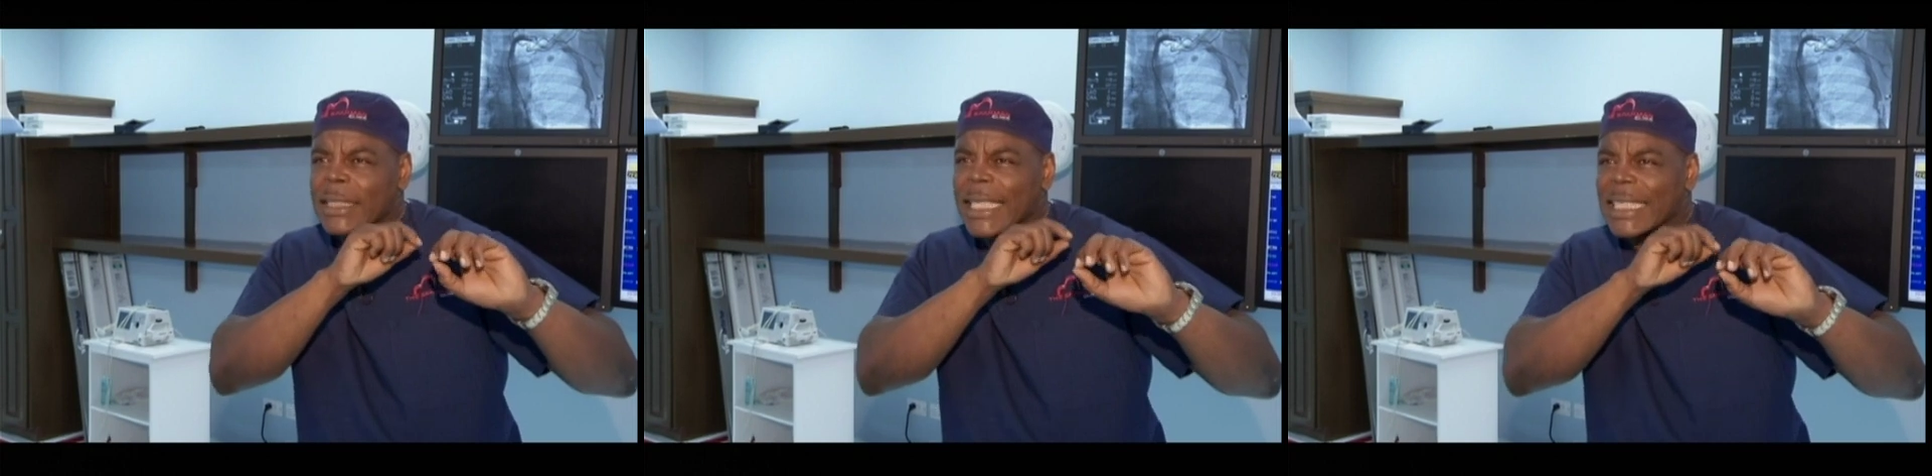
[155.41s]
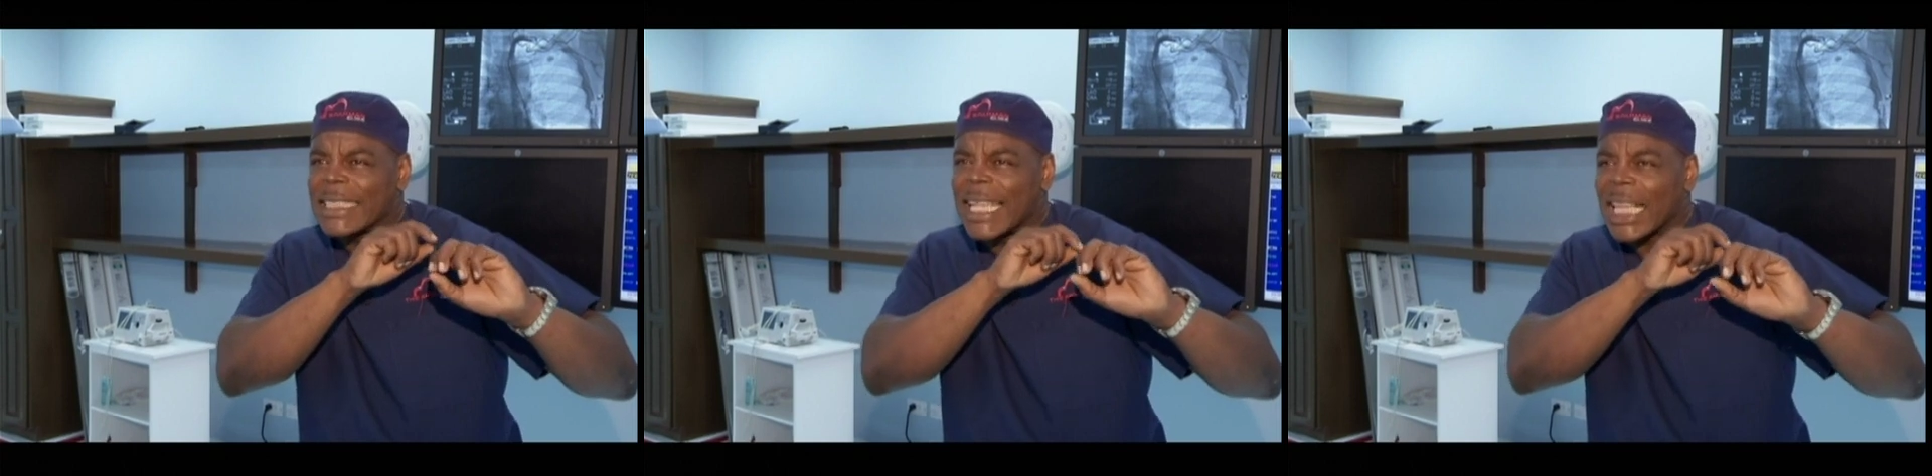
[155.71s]

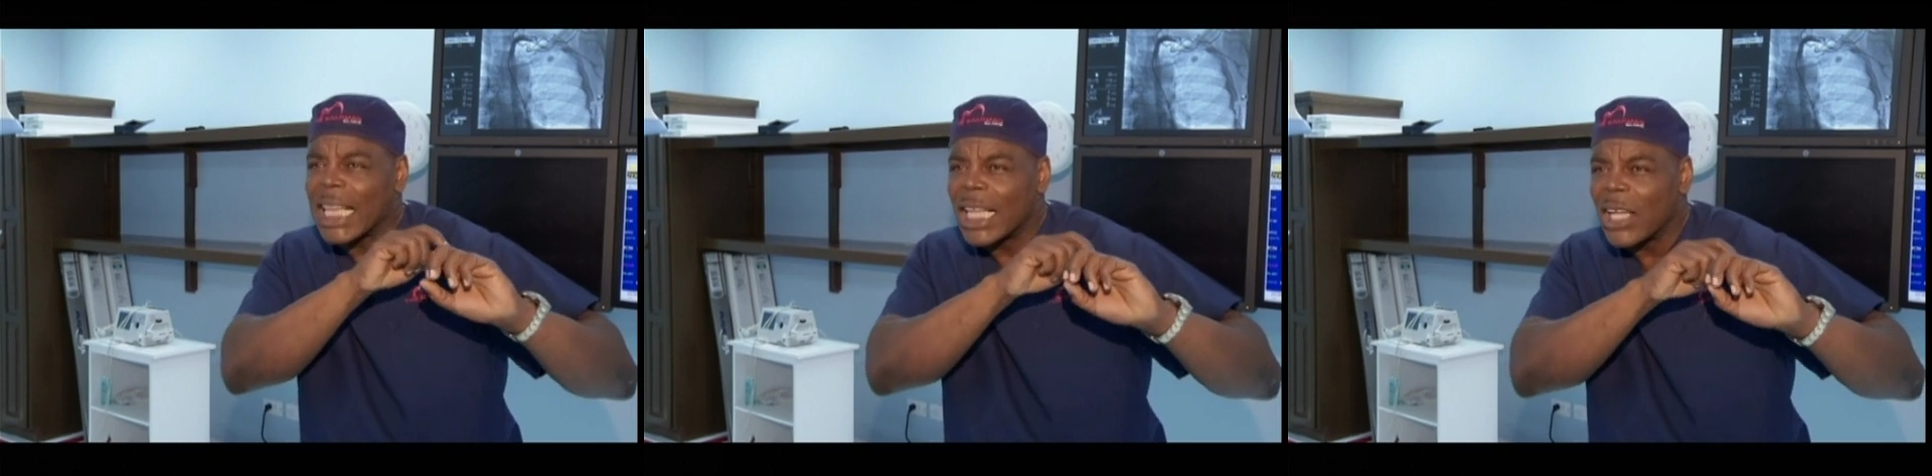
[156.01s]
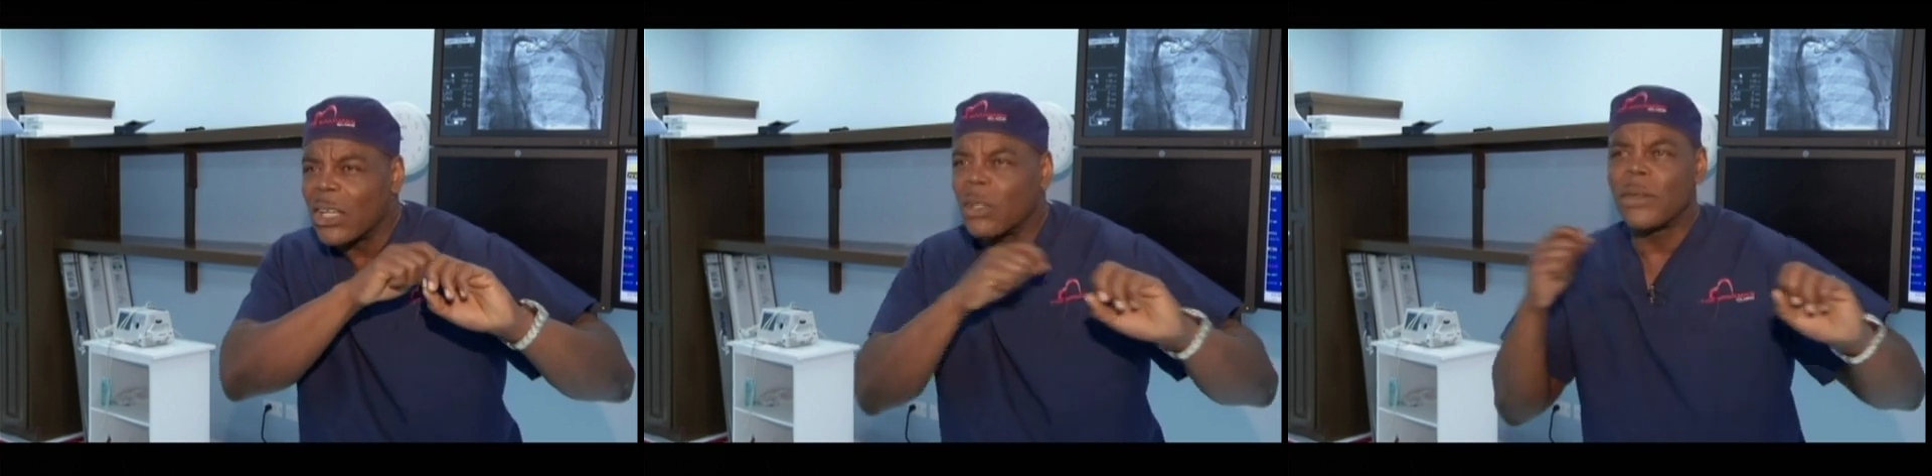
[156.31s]
get that
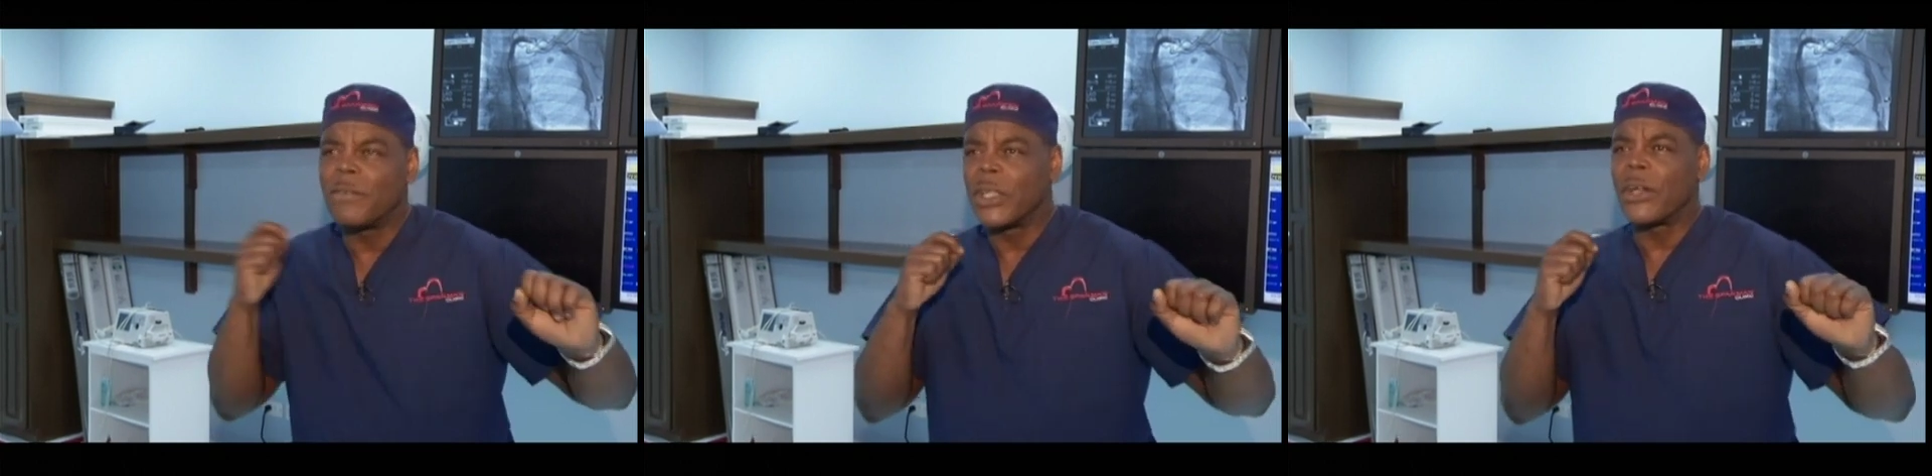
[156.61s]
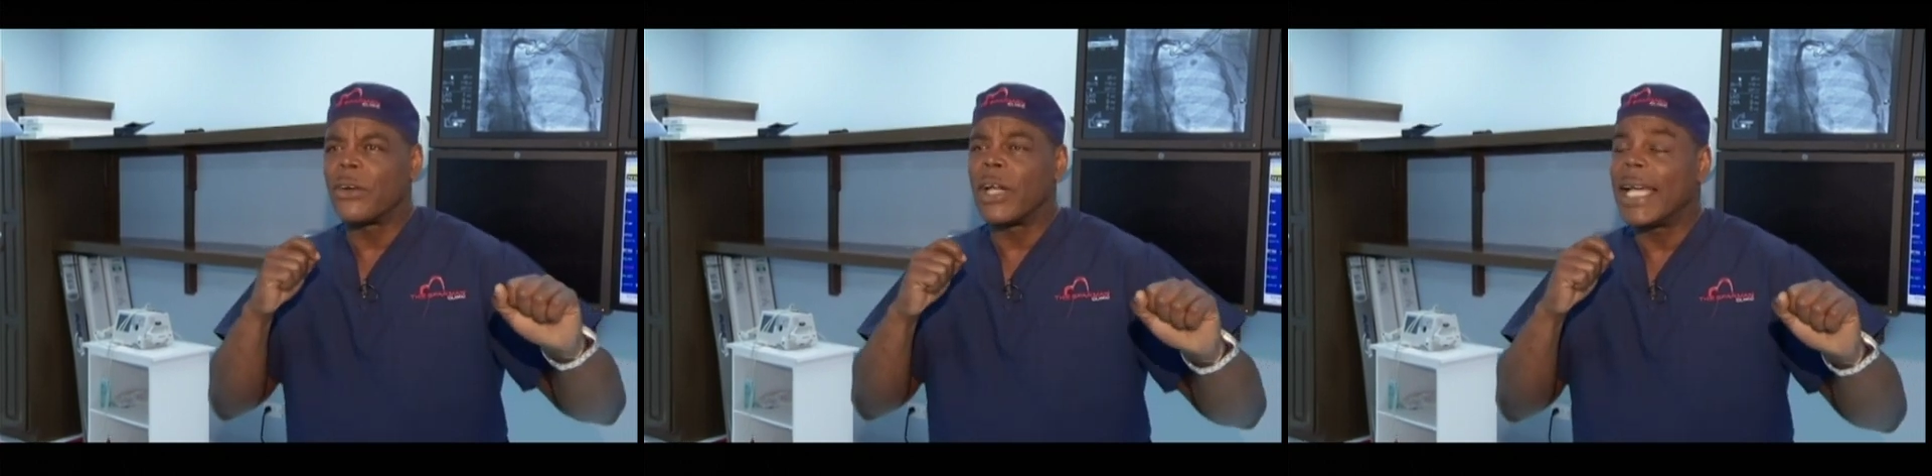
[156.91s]
clot out of
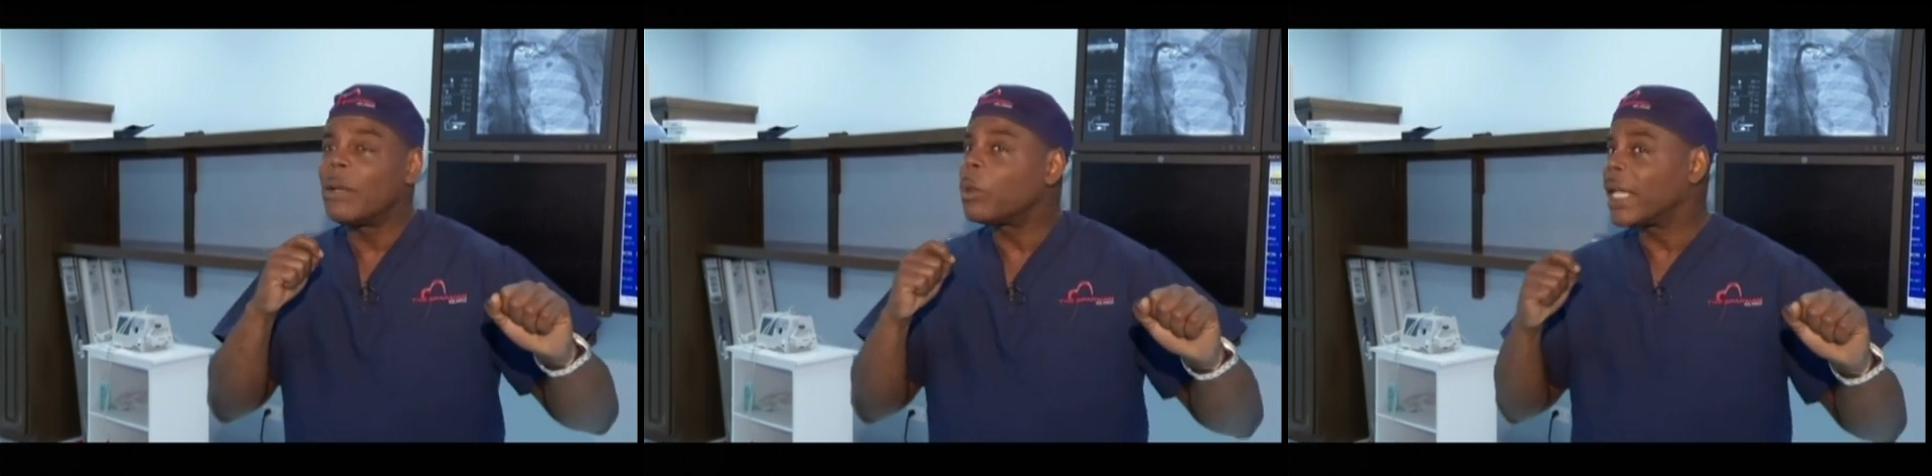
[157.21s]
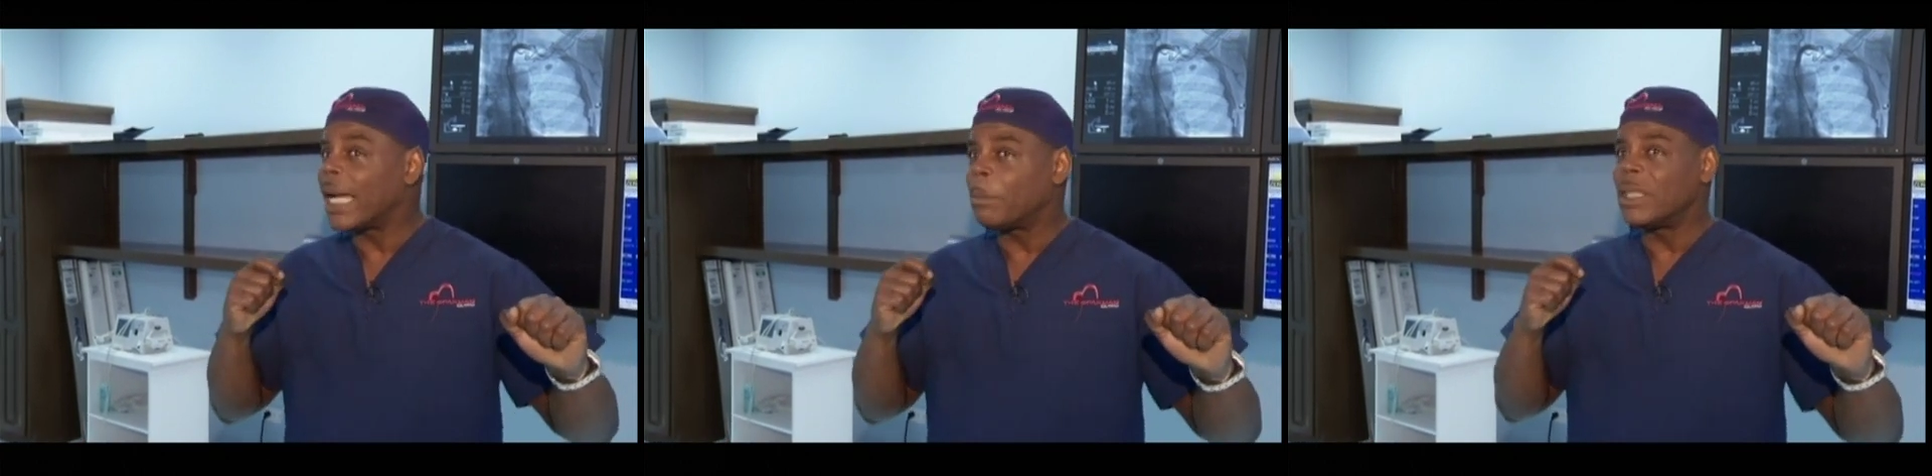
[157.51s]
there. And
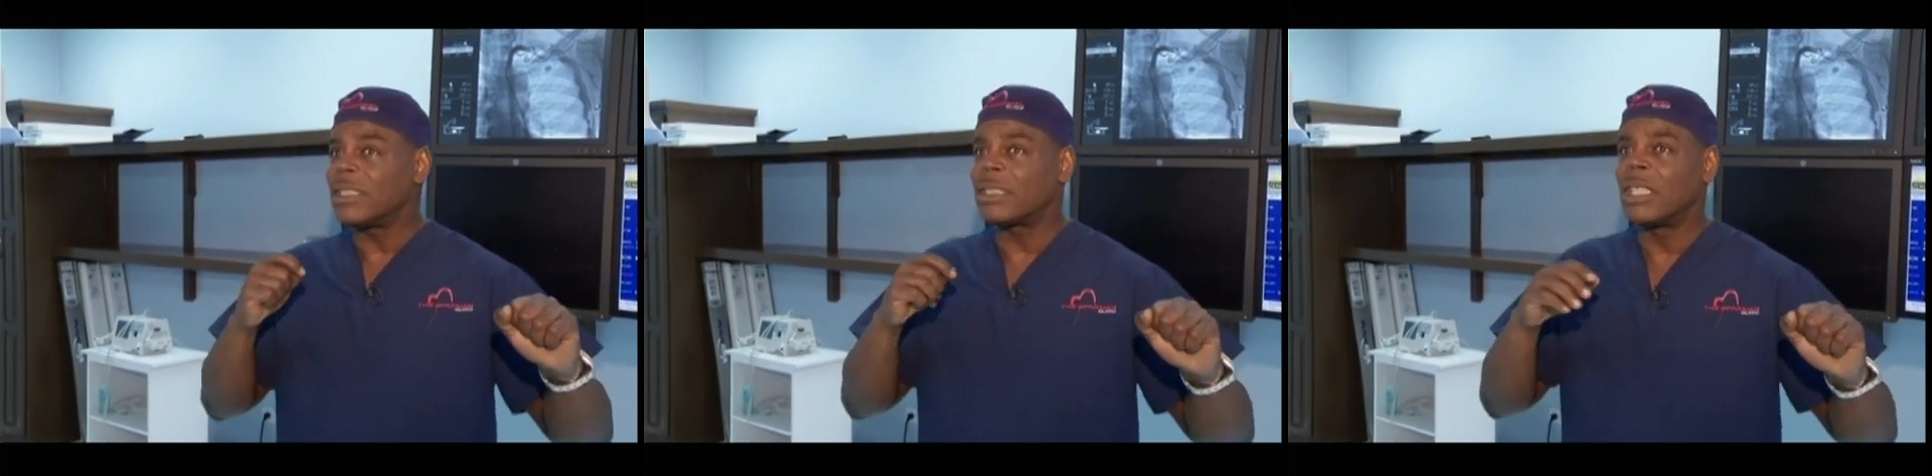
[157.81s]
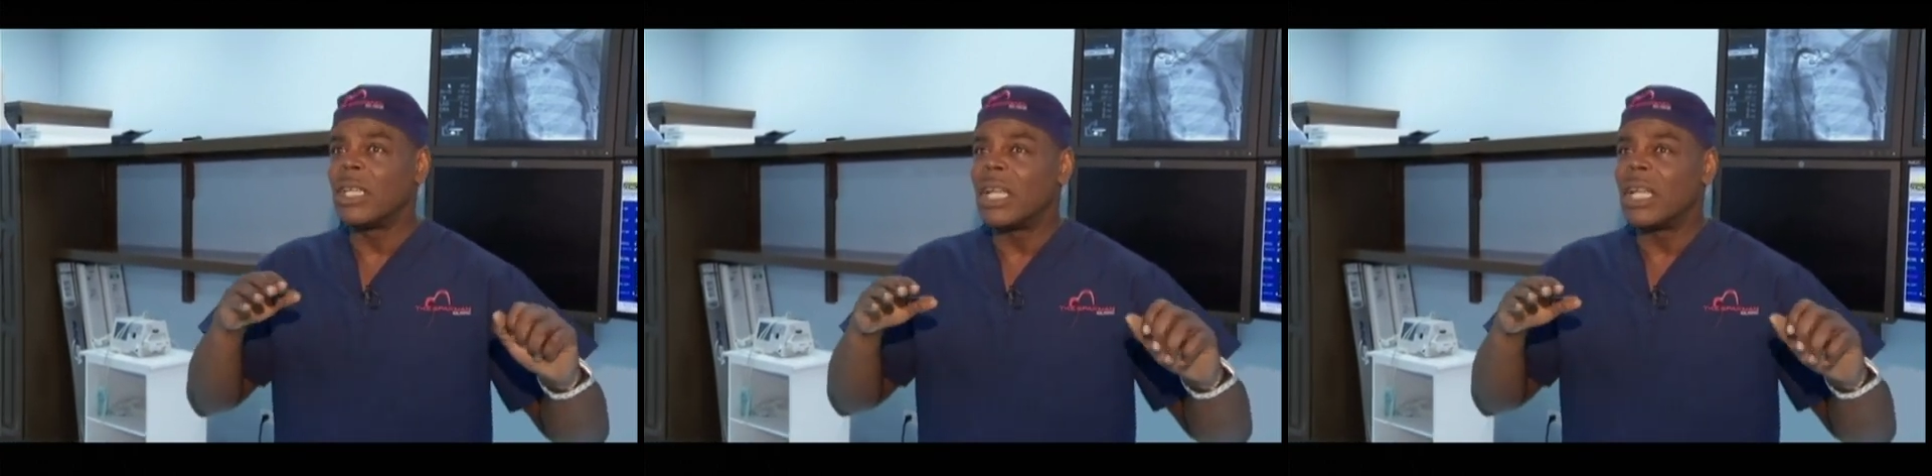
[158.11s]
what happens,